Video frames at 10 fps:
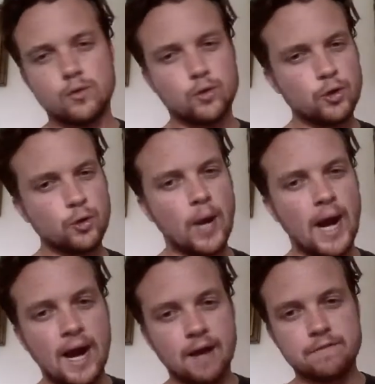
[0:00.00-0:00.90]
Do you
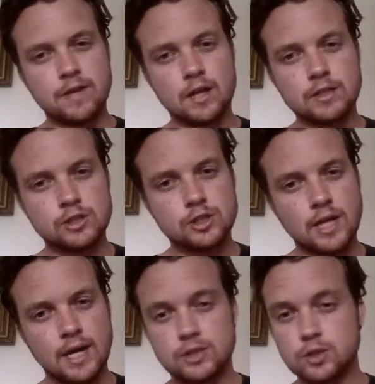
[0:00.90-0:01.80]
have lunch
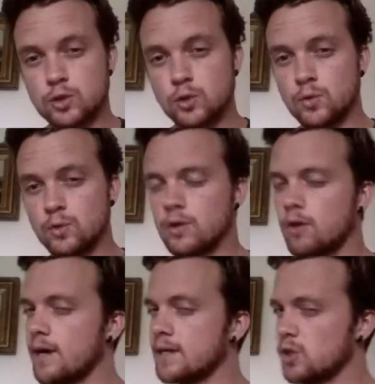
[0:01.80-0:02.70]
at school
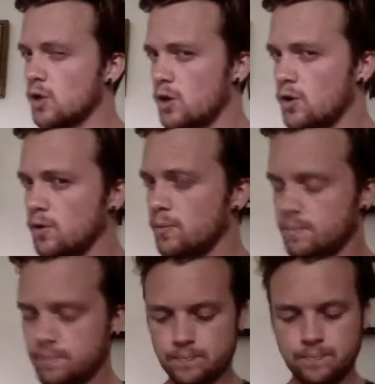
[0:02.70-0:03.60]
or at home?